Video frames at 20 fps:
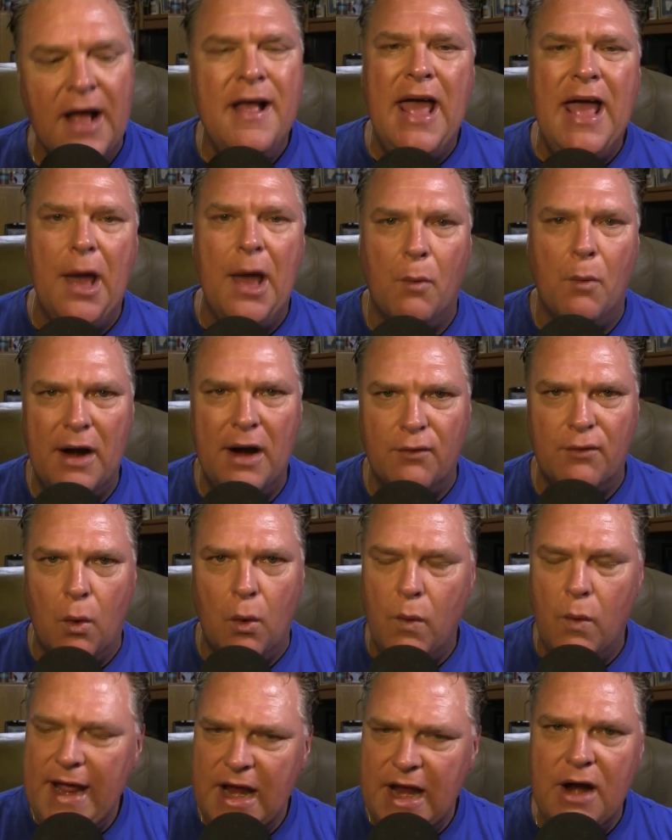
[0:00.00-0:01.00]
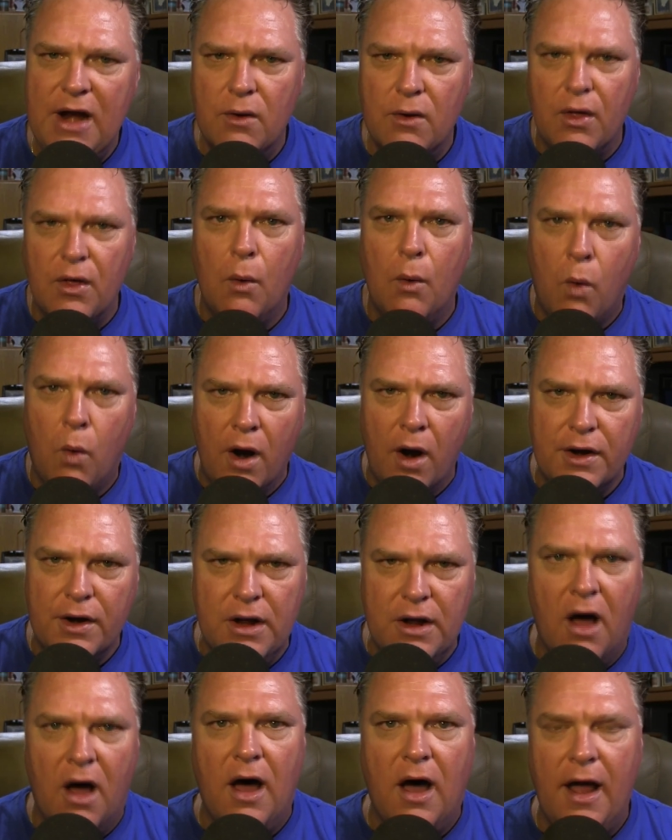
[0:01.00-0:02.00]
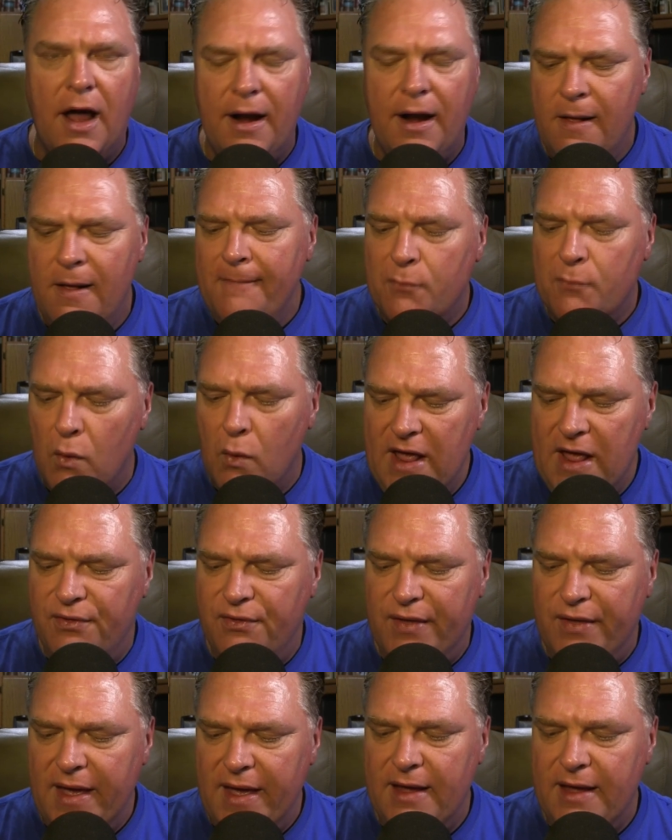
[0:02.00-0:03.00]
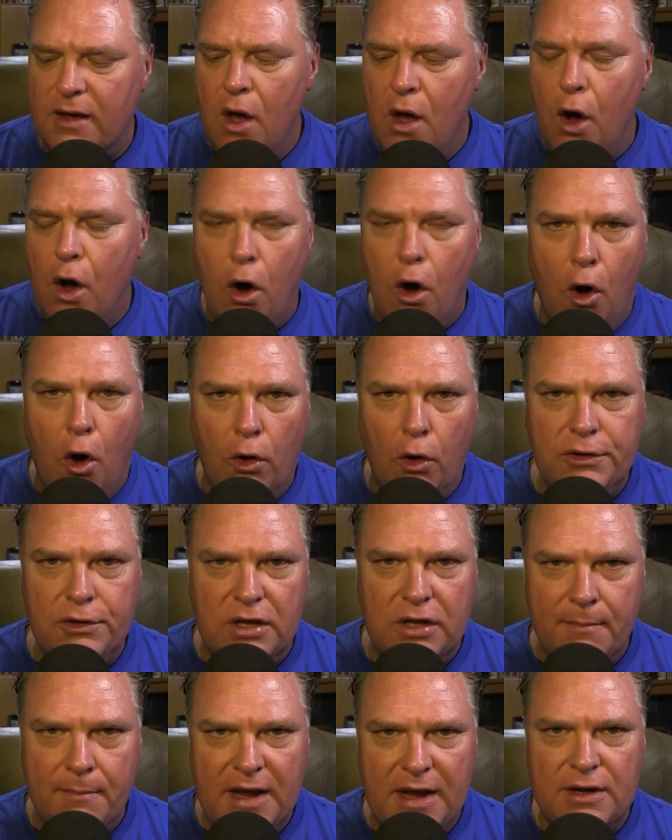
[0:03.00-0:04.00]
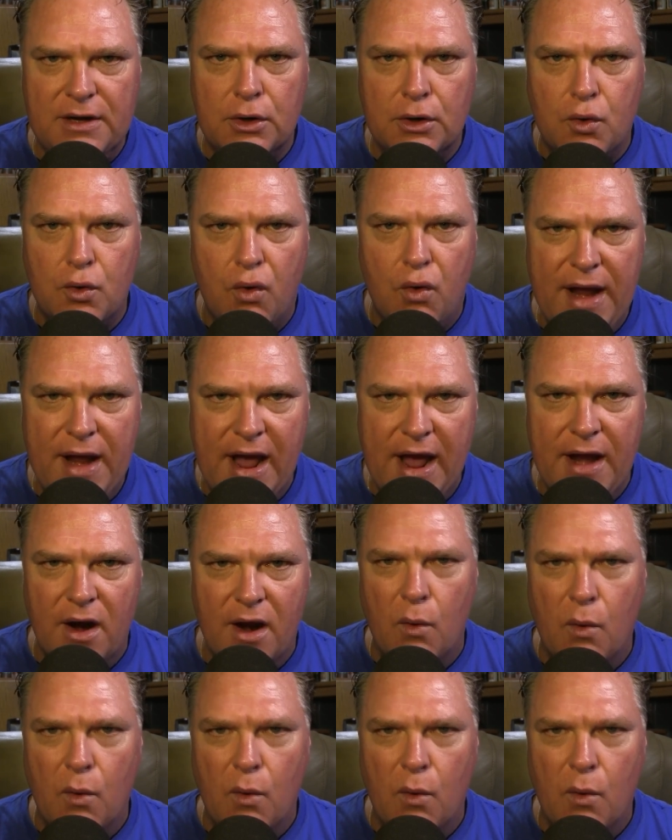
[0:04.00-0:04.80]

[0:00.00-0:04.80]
And whenever we hear the word God, we think ultimate creator.